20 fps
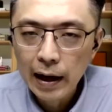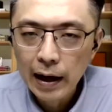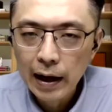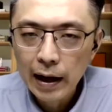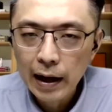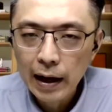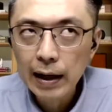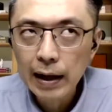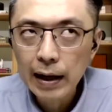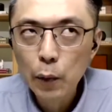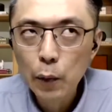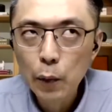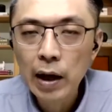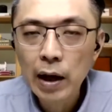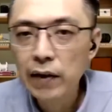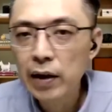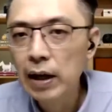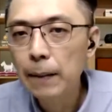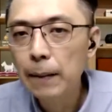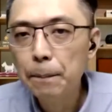Whenever he
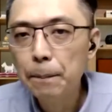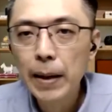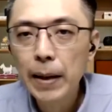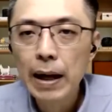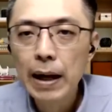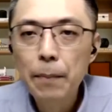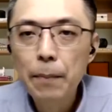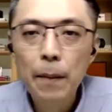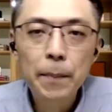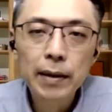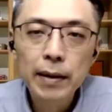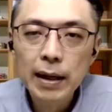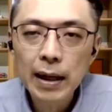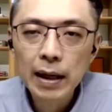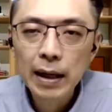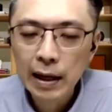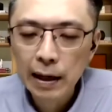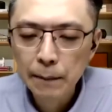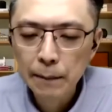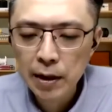picked a property,
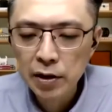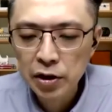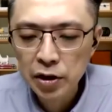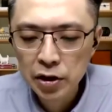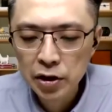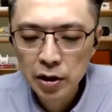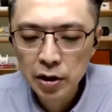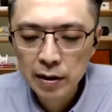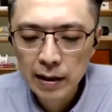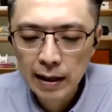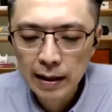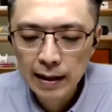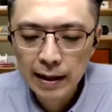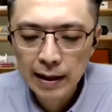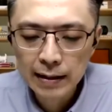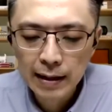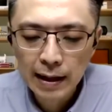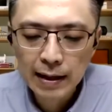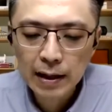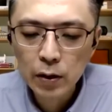he makes sure that there's
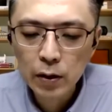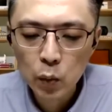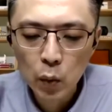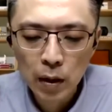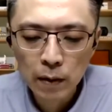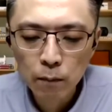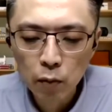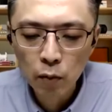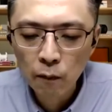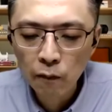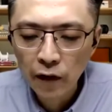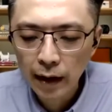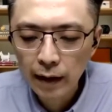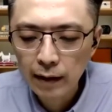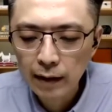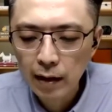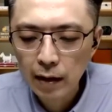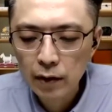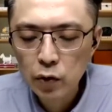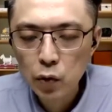at least one
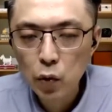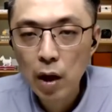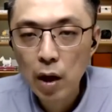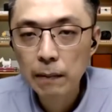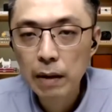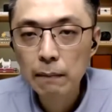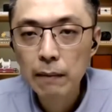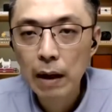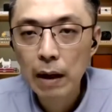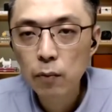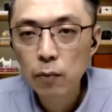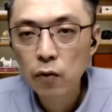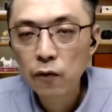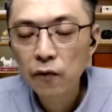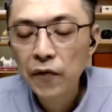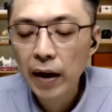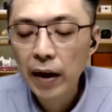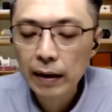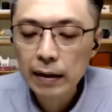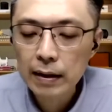factor. So what I mean by boom
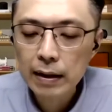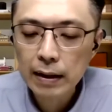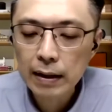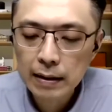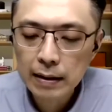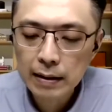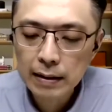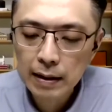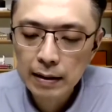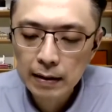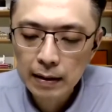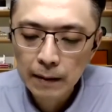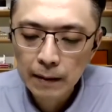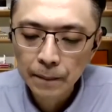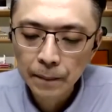factor is this.